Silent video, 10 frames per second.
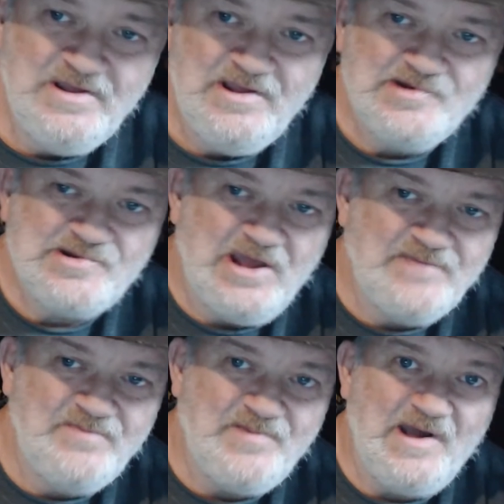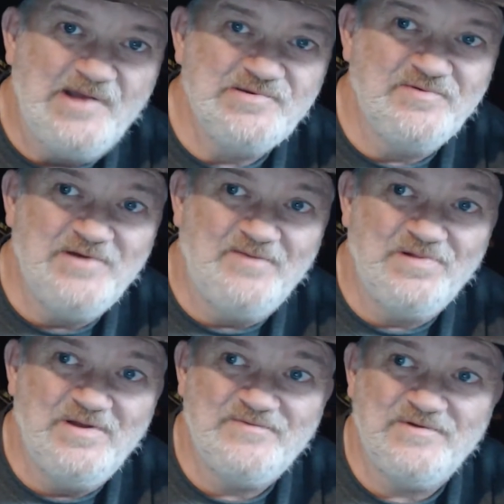It's got to be positive and
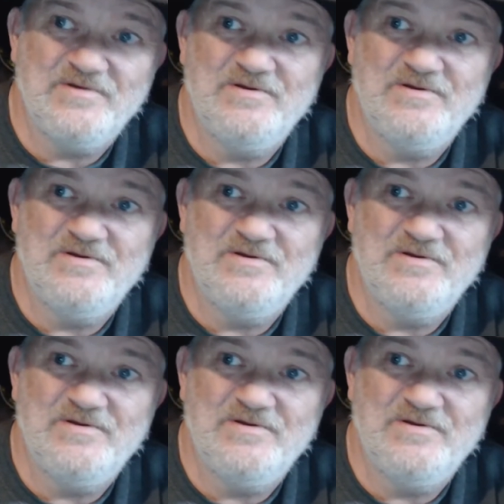uplifting.